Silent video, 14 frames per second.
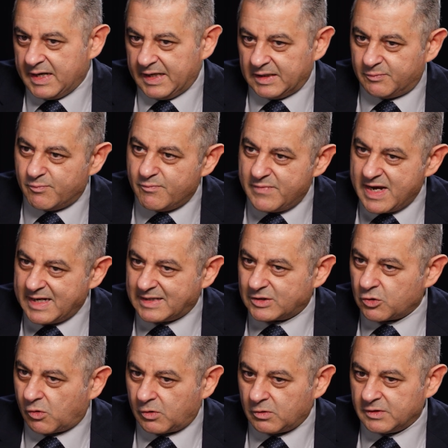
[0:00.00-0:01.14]
It
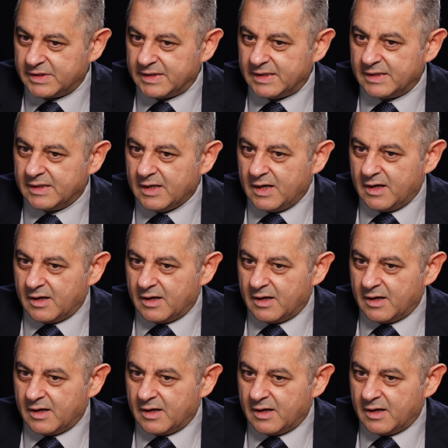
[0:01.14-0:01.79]
makes all the